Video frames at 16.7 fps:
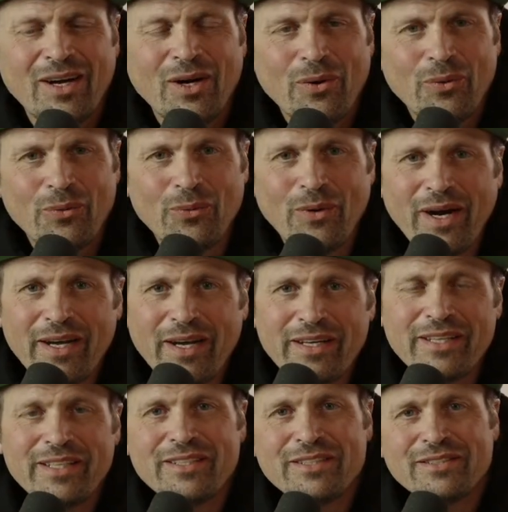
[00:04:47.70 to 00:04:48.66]
What
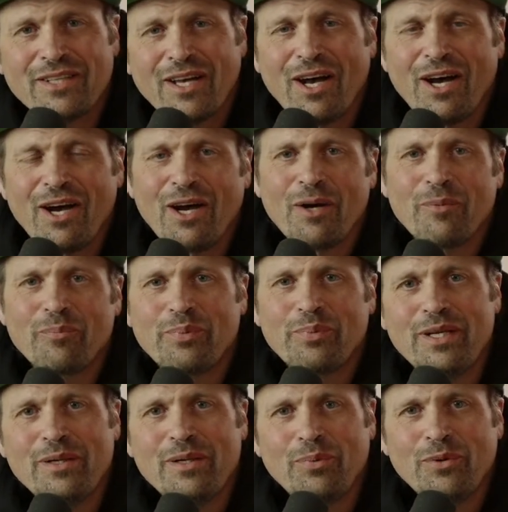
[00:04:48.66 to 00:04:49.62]
is up,
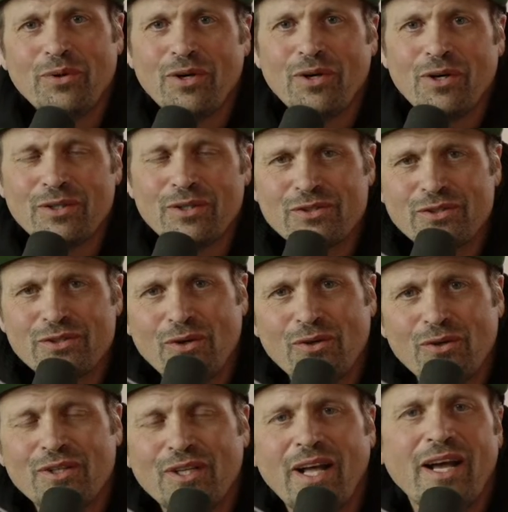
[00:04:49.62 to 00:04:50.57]
people? So
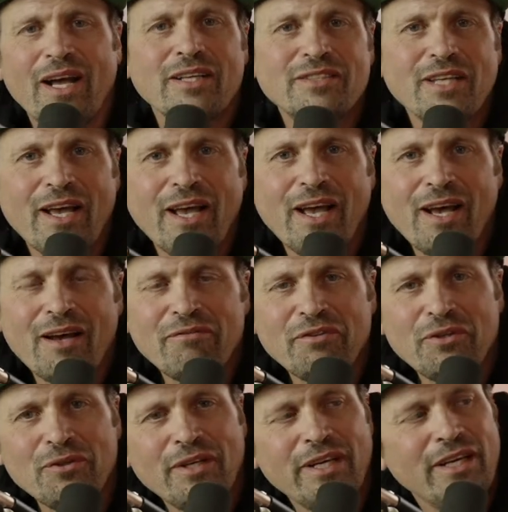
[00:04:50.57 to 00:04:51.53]
glad to have
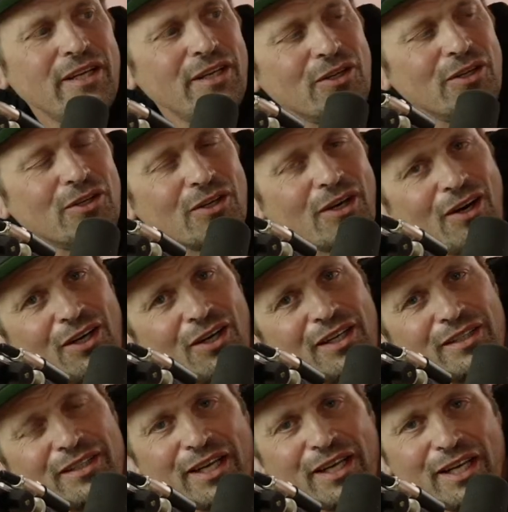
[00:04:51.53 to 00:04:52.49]
you here
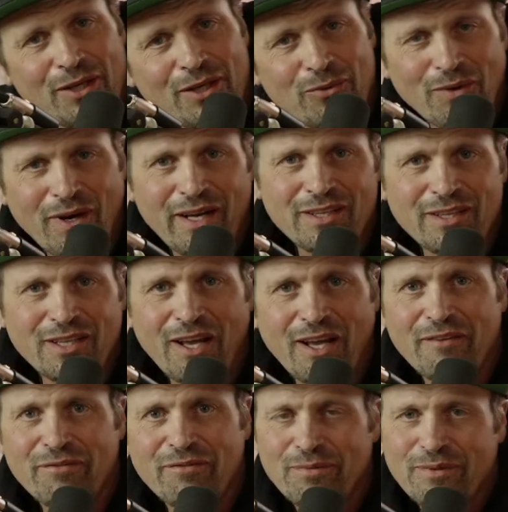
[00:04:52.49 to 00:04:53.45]
on the E-Ride
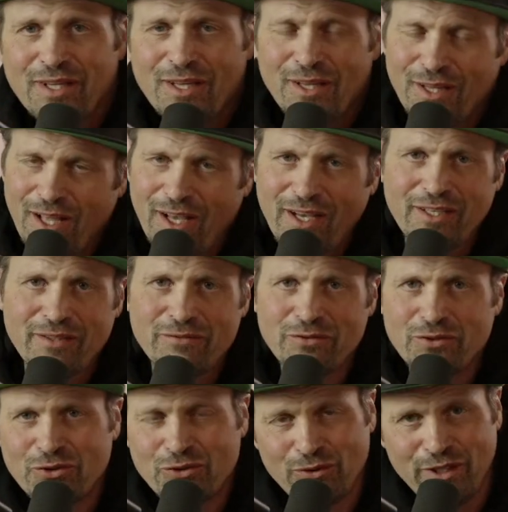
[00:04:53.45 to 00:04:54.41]
Life live
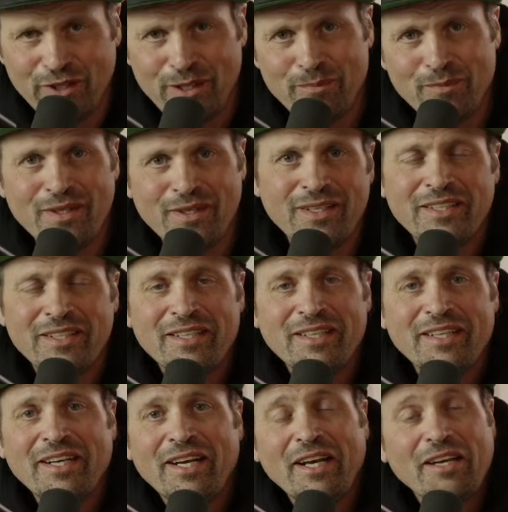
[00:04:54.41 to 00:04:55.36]
stream.
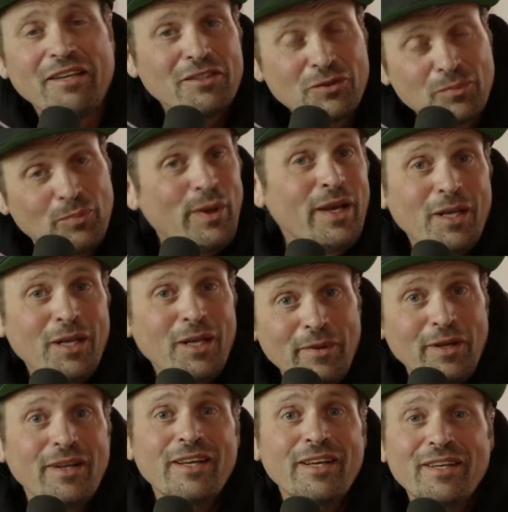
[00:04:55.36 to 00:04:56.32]
It's been a
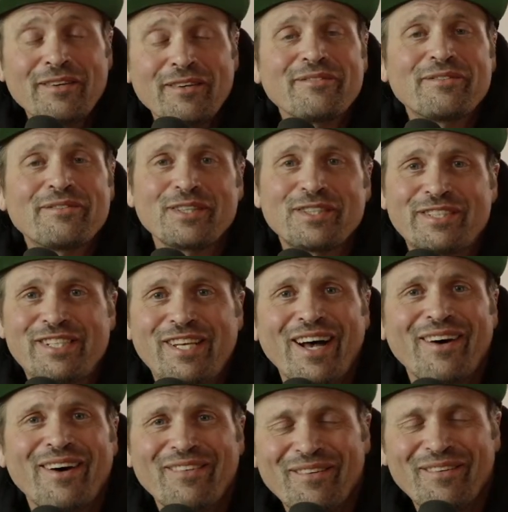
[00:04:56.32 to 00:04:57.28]
minute for
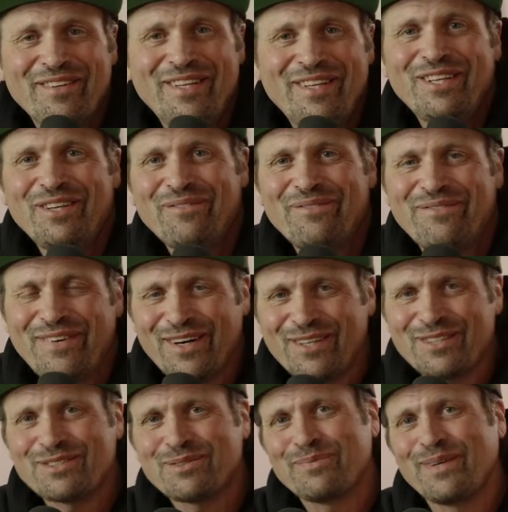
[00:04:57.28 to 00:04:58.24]
some of you
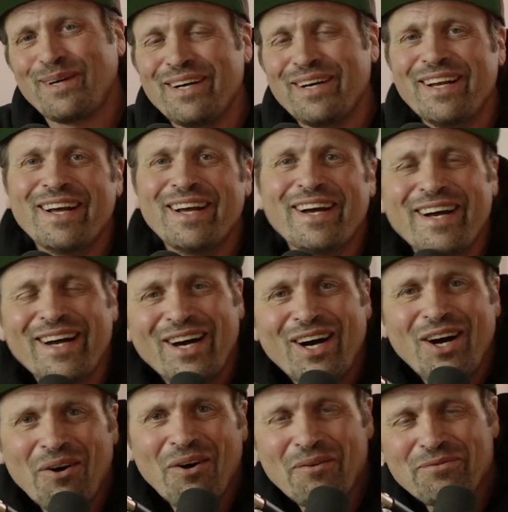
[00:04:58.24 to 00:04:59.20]
folks, but
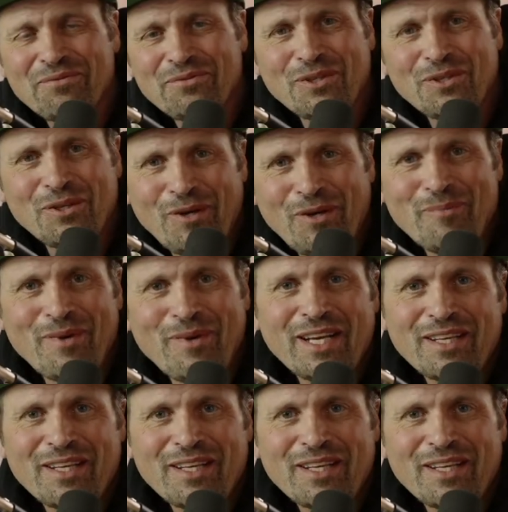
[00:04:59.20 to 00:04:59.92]
hopefully we make